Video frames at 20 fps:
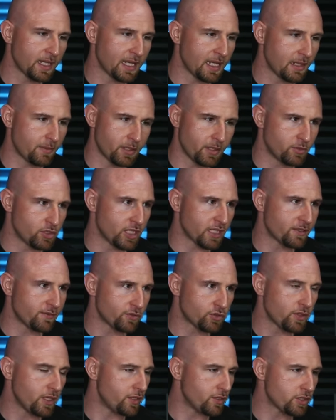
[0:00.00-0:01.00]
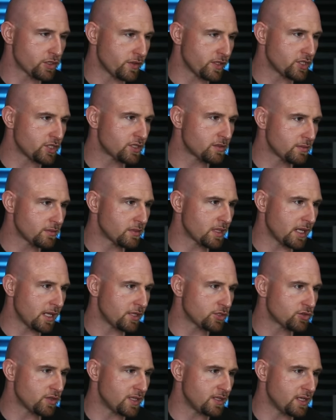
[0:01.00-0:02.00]
again, I'm an objective trader, so
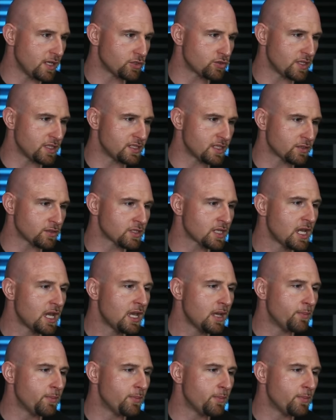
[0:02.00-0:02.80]
I trade signals.